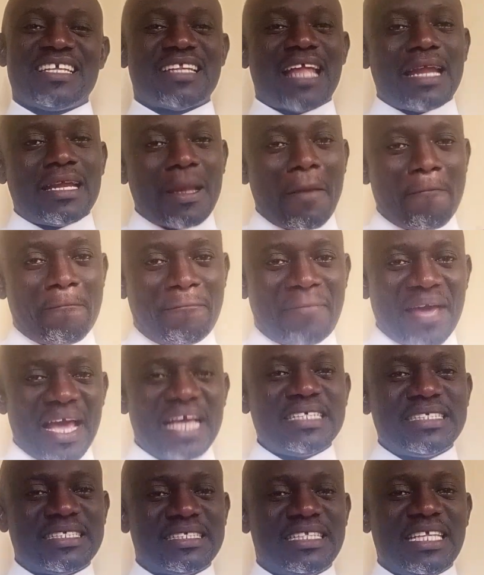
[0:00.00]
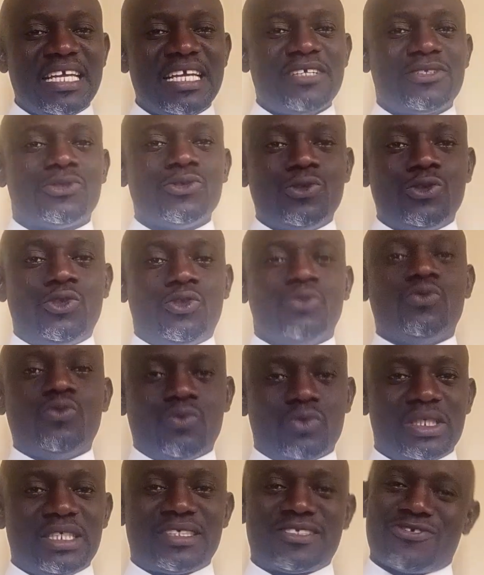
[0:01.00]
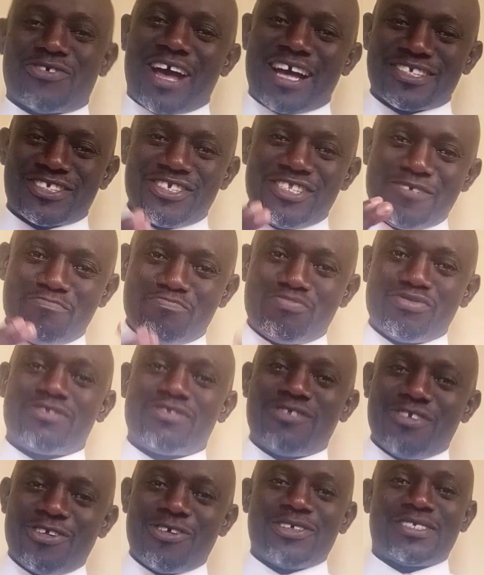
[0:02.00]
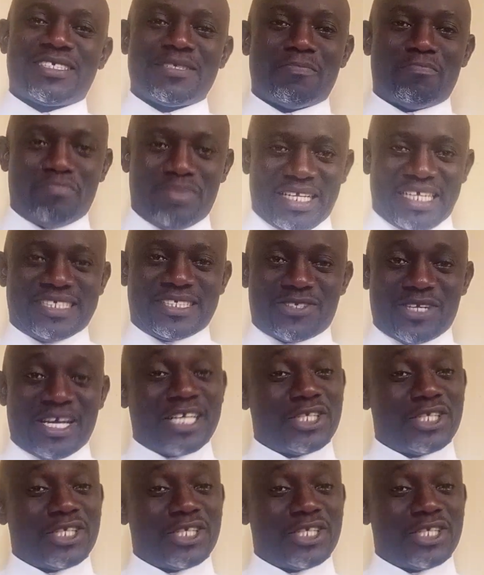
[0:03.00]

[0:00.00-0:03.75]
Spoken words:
that the best thing to do is to actually put laws in place to